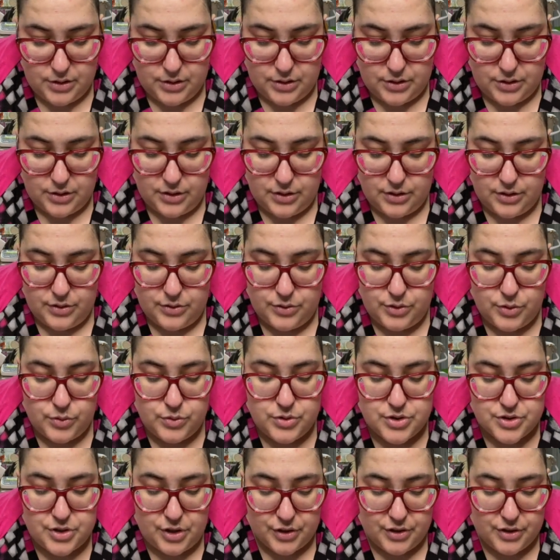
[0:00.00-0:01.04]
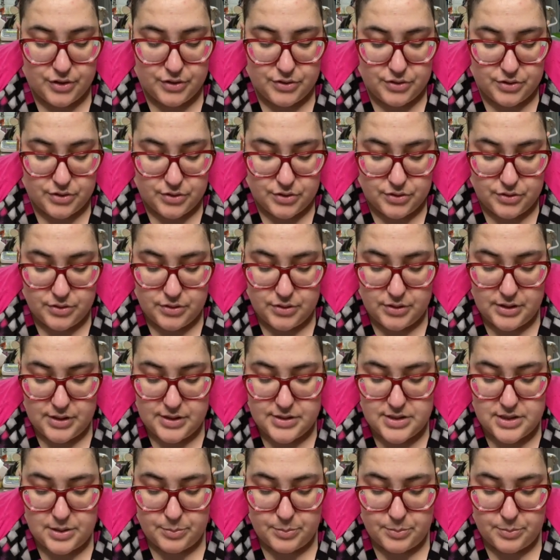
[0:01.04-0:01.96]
a new start. It's